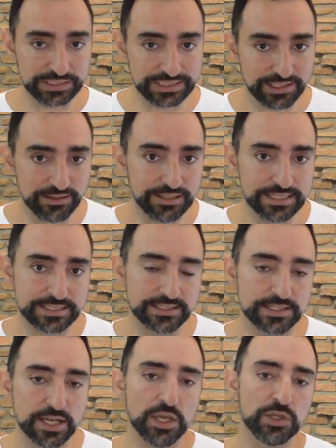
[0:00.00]
guitar
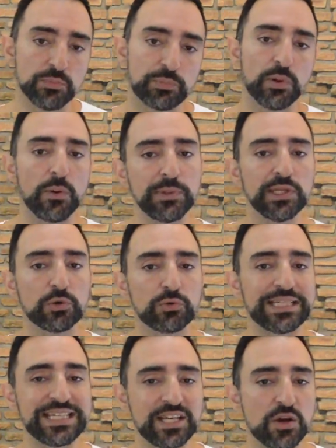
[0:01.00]
lessons, you probably
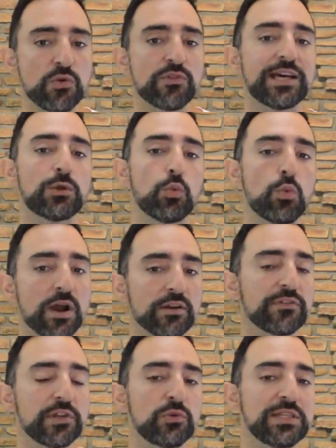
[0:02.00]
already know that one
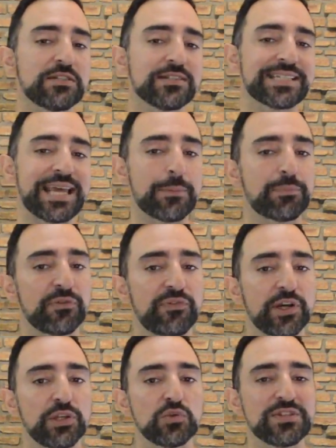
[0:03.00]
of the reasons I
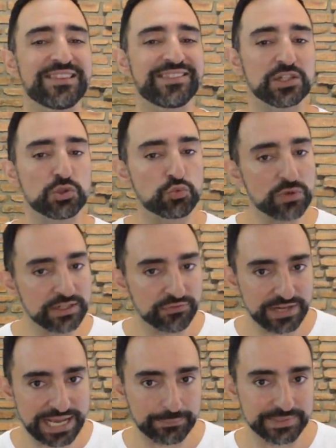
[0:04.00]
prefer using the String
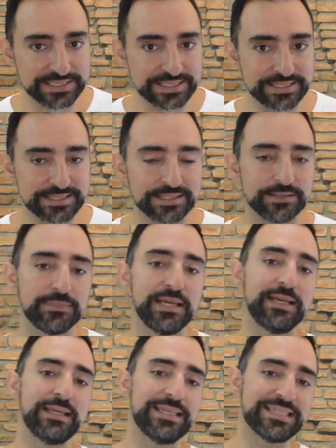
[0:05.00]
Fragment System
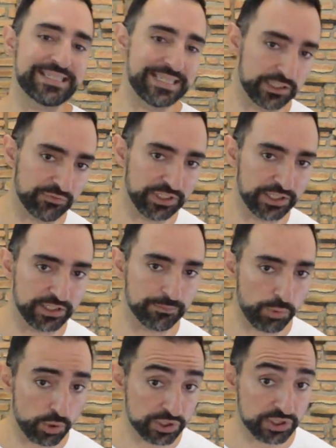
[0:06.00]
instead of learning
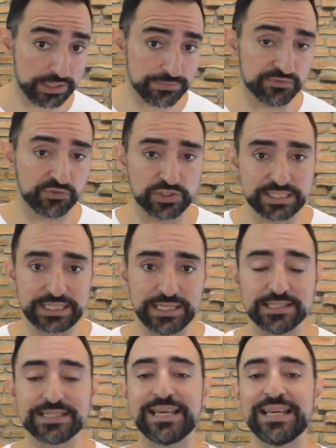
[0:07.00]
box shapes for
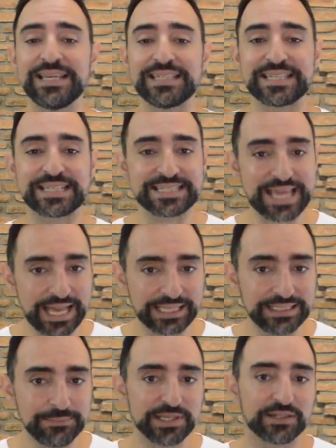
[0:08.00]
scales is
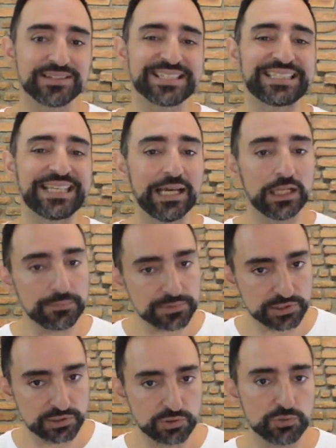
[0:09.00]
exactly because it
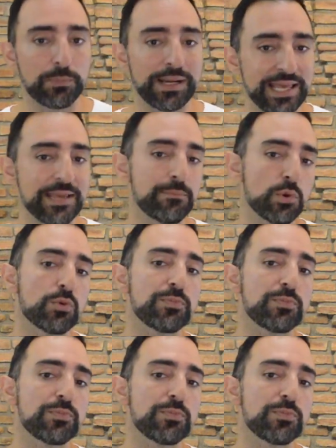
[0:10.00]
helps you play more